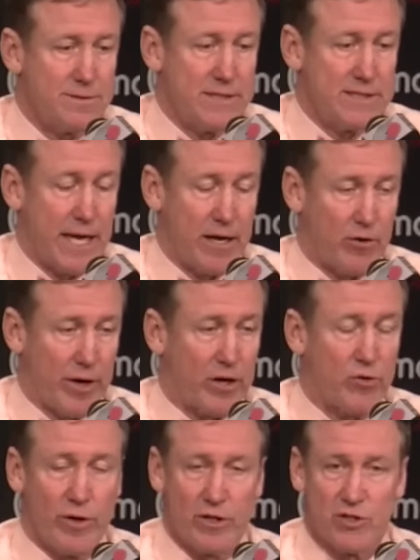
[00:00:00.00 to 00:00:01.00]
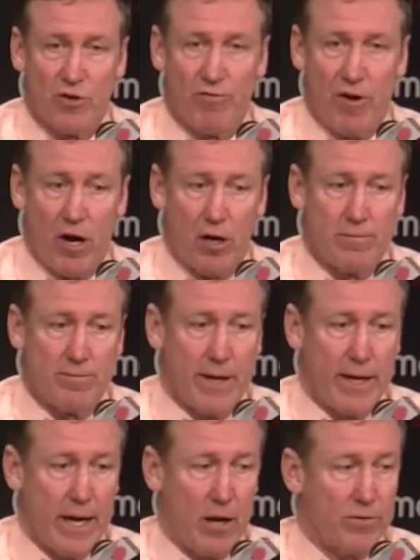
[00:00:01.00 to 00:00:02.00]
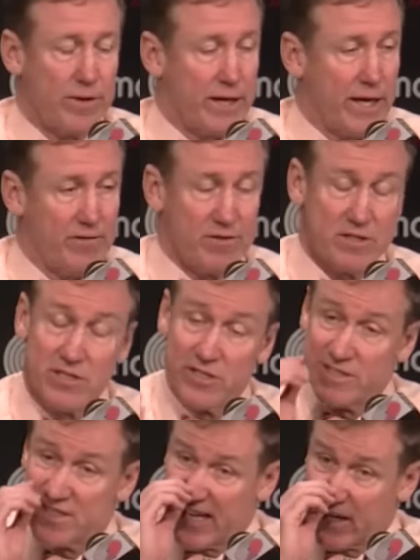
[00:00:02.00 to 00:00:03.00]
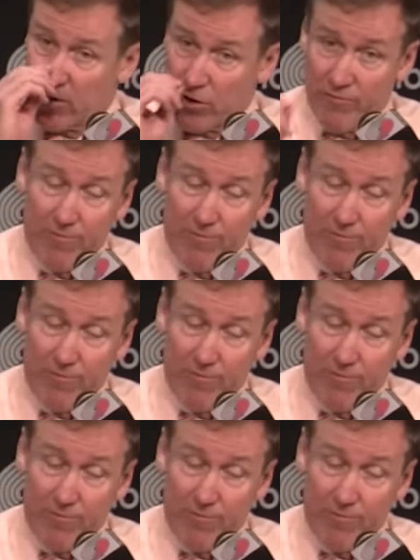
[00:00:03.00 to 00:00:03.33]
he's had a great career so far, and I don't think any of us should take